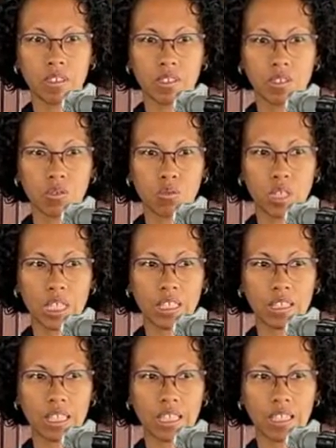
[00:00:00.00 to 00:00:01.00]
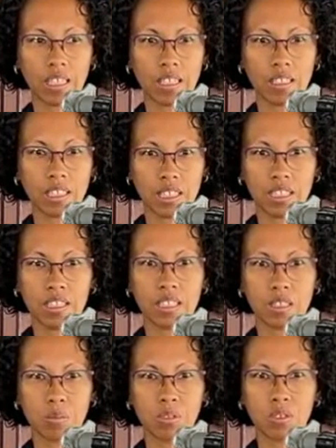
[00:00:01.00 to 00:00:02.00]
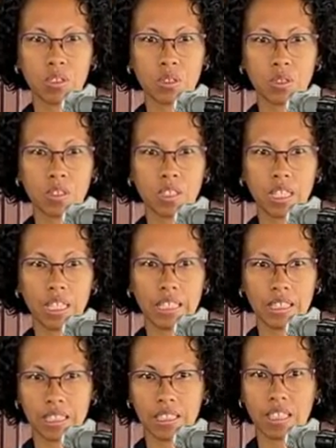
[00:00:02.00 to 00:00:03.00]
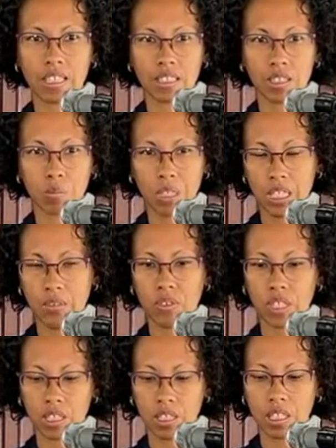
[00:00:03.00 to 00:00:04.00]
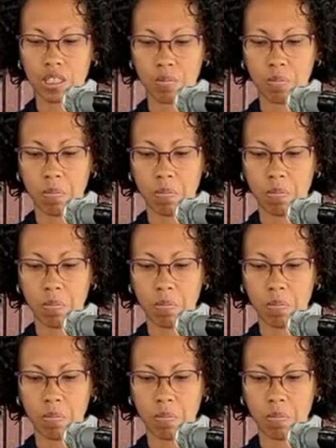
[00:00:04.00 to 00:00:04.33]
where they see this miracle and they started believing in him.